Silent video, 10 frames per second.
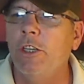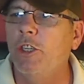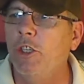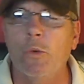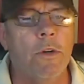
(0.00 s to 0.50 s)

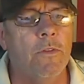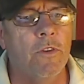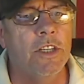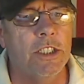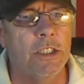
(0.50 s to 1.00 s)
you would have
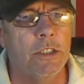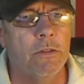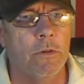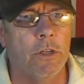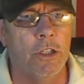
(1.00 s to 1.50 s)
listened
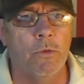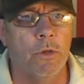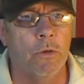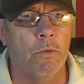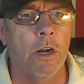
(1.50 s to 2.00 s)
to it and you
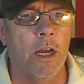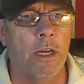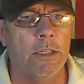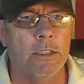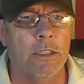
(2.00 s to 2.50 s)
would have realized